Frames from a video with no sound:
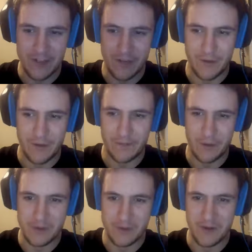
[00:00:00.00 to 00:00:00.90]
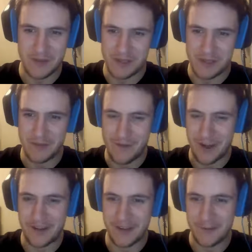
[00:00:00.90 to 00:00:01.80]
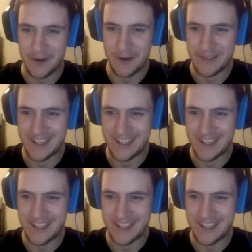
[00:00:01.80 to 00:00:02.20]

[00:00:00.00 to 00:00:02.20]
Philip Forsberg without saying fucking in front of it.